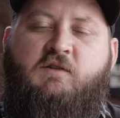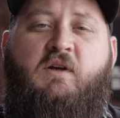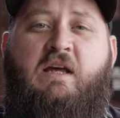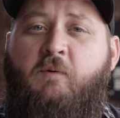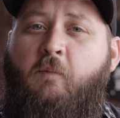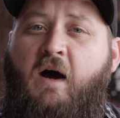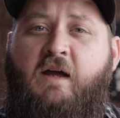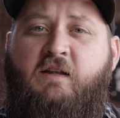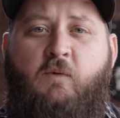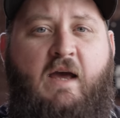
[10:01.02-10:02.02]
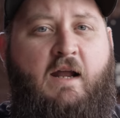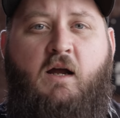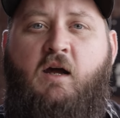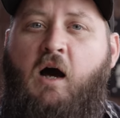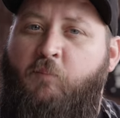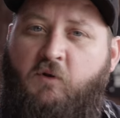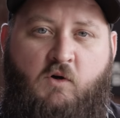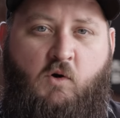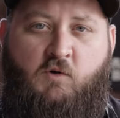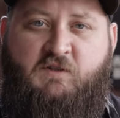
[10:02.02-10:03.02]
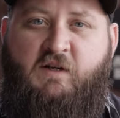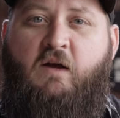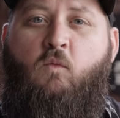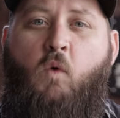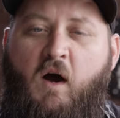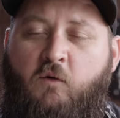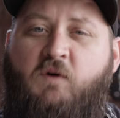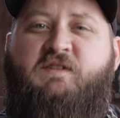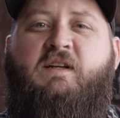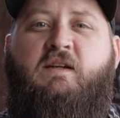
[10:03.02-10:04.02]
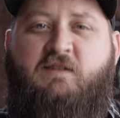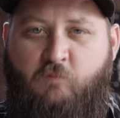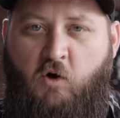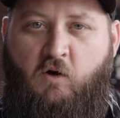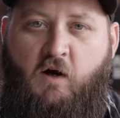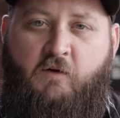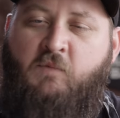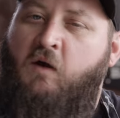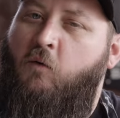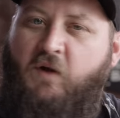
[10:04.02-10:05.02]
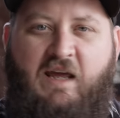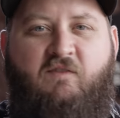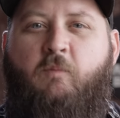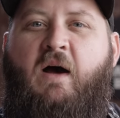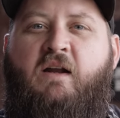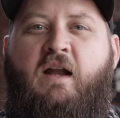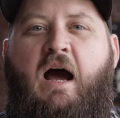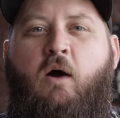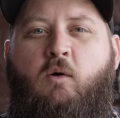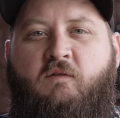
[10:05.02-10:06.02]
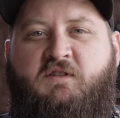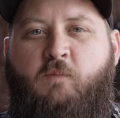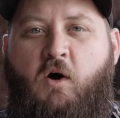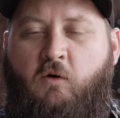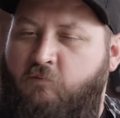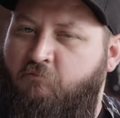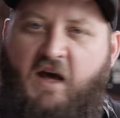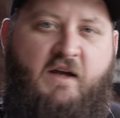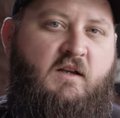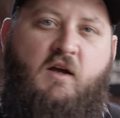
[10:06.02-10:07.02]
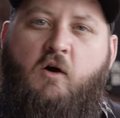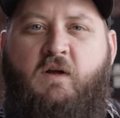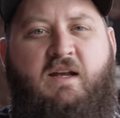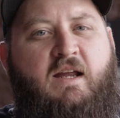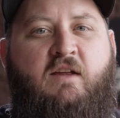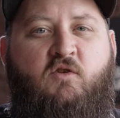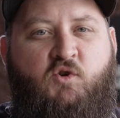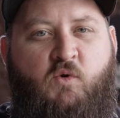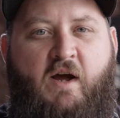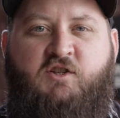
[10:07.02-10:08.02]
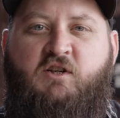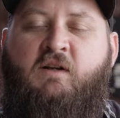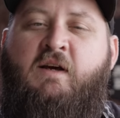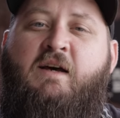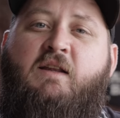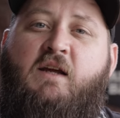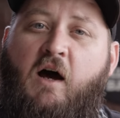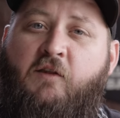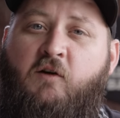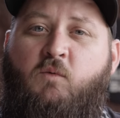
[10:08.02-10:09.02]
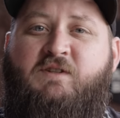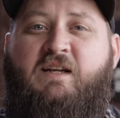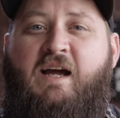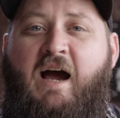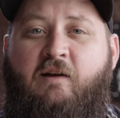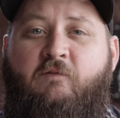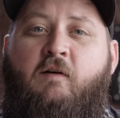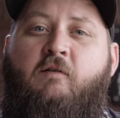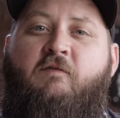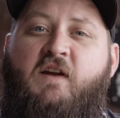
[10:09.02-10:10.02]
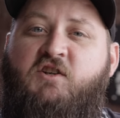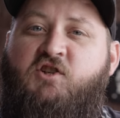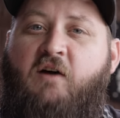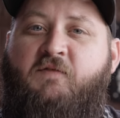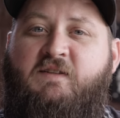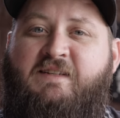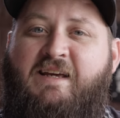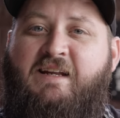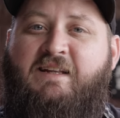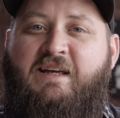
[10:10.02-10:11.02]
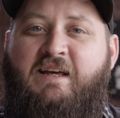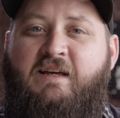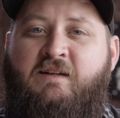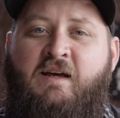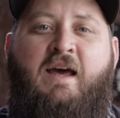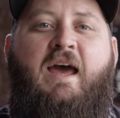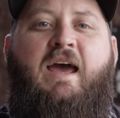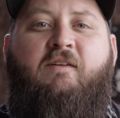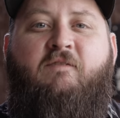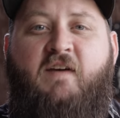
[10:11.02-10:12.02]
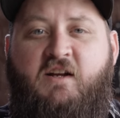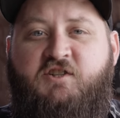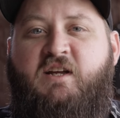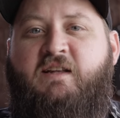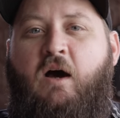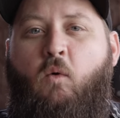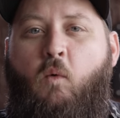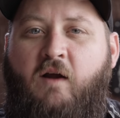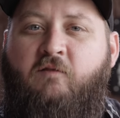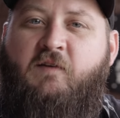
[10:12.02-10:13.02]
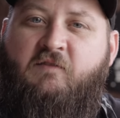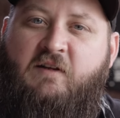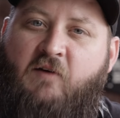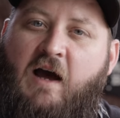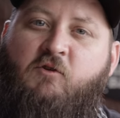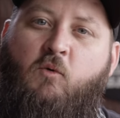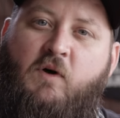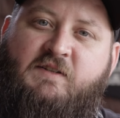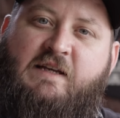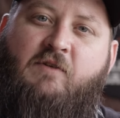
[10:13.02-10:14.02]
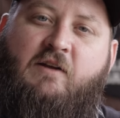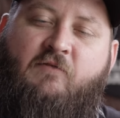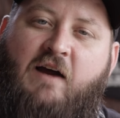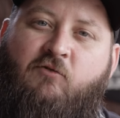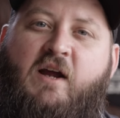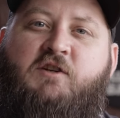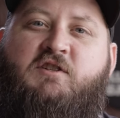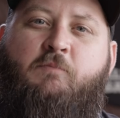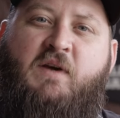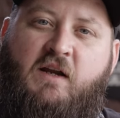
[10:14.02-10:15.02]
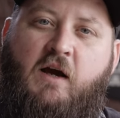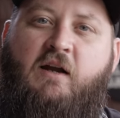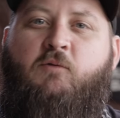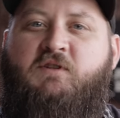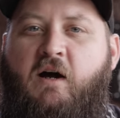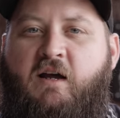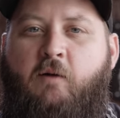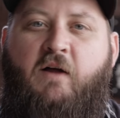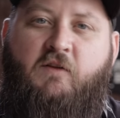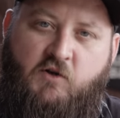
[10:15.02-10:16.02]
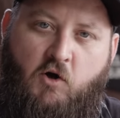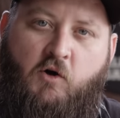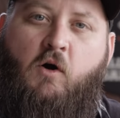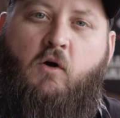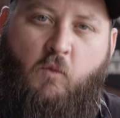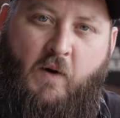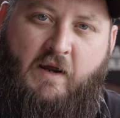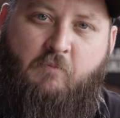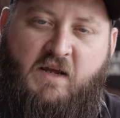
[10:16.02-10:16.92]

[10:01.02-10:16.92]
So keep in mind that we had a couple of goals today. One was to get smoke on. We gave it about an hour of smoke. That could go either direction. The other was to kind of finish off the skin in the end and finish at that 155 to 175 range, depending on if we're talking about the dark or white